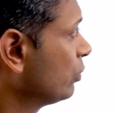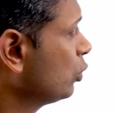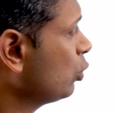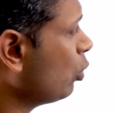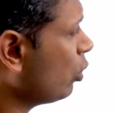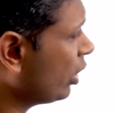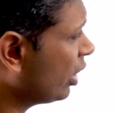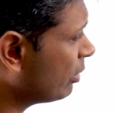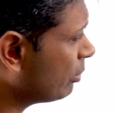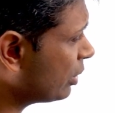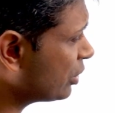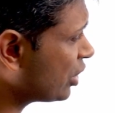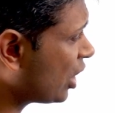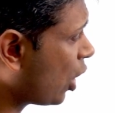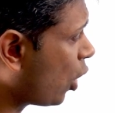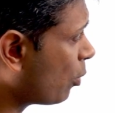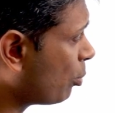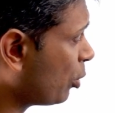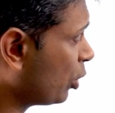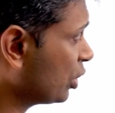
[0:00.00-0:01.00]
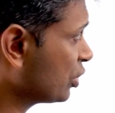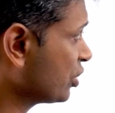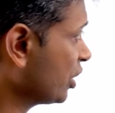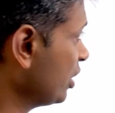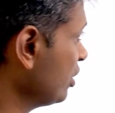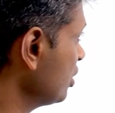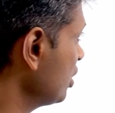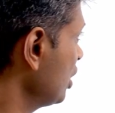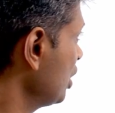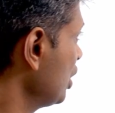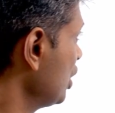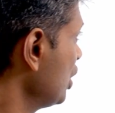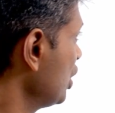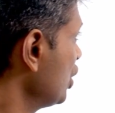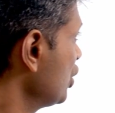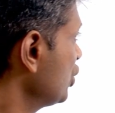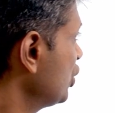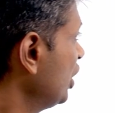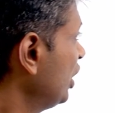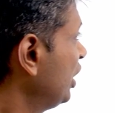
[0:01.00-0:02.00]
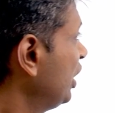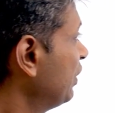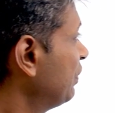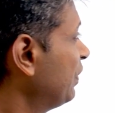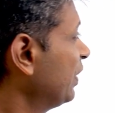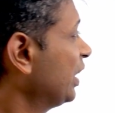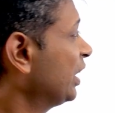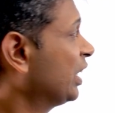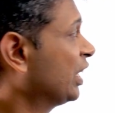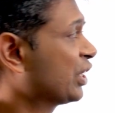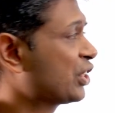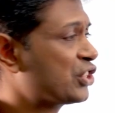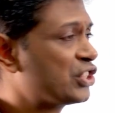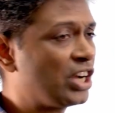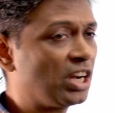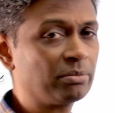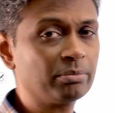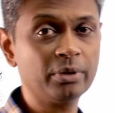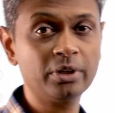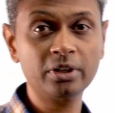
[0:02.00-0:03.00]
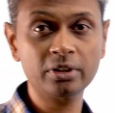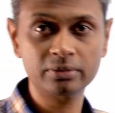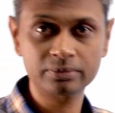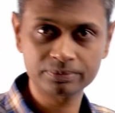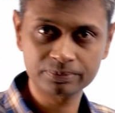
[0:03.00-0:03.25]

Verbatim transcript: Though Himaja apologized, she defended her statement.